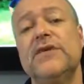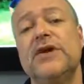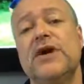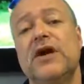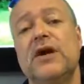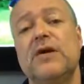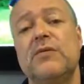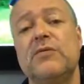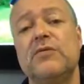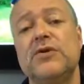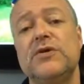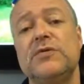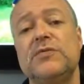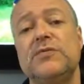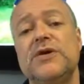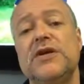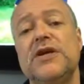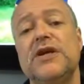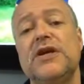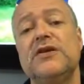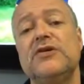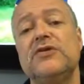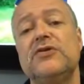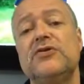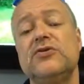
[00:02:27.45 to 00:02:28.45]
when you
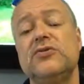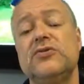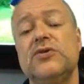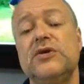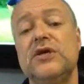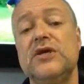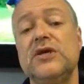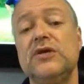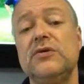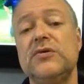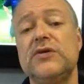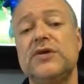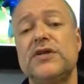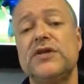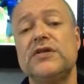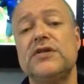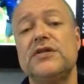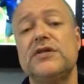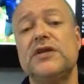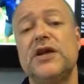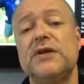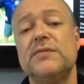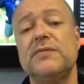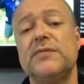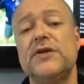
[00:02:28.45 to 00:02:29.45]
begin to deal with these
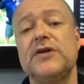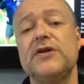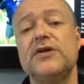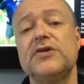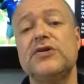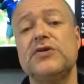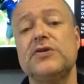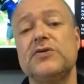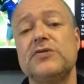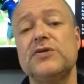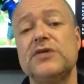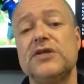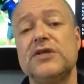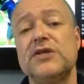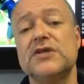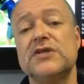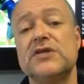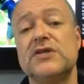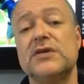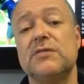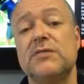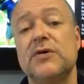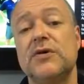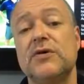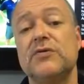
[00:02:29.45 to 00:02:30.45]
type of issues
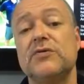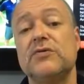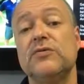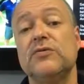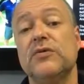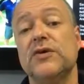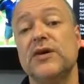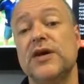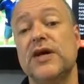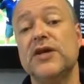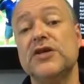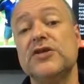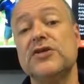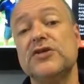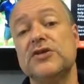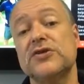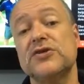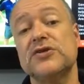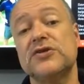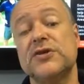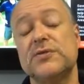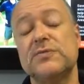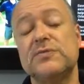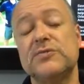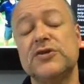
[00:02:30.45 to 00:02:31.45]
is about
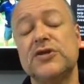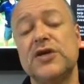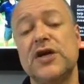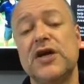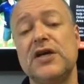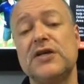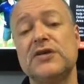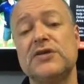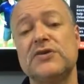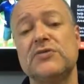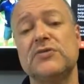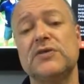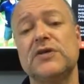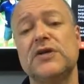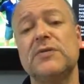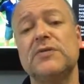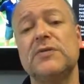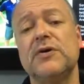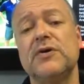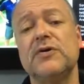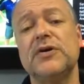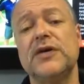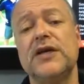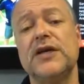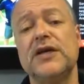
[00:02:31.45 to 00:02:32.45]
relationship change. It's really
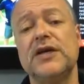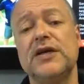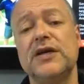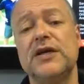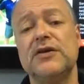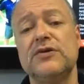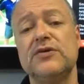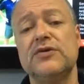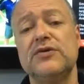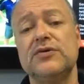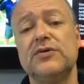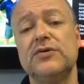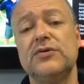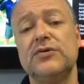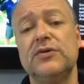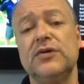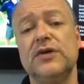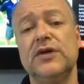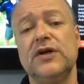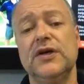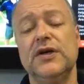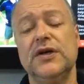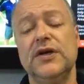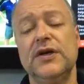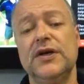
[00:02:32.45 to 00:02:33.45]
about getting into
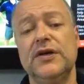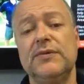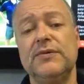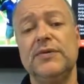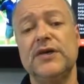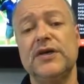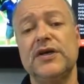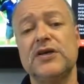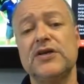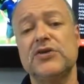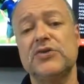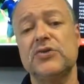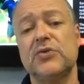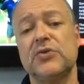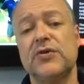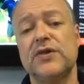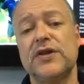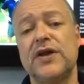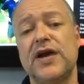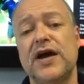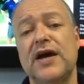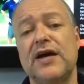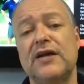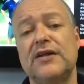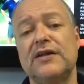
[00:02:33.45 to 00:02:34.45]
making sure
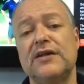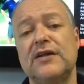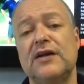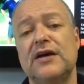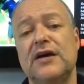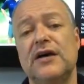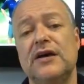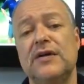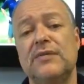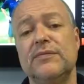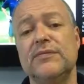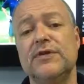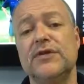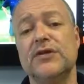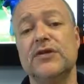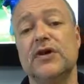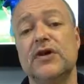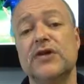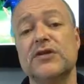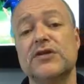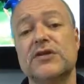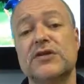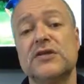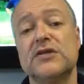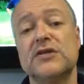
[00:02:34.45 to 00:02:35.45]
that the
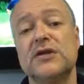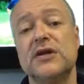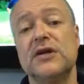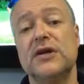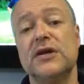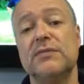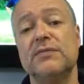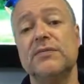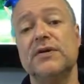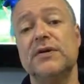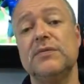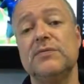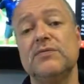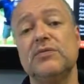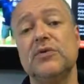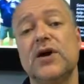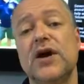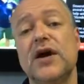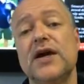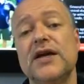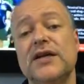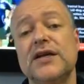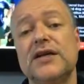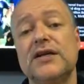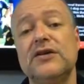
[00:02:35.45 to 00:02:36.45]
dog's being
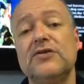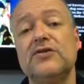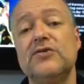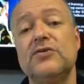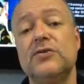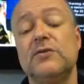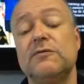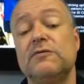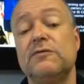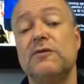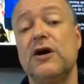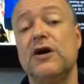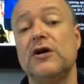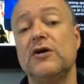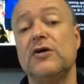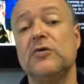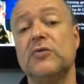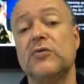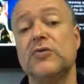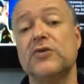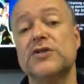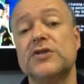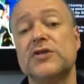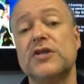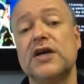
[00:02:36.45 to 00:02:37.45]
brought into a
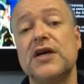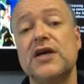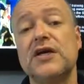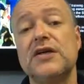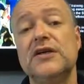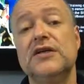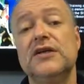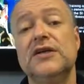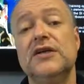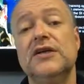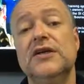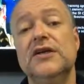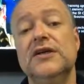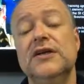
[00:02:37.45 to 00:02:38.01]
follower state.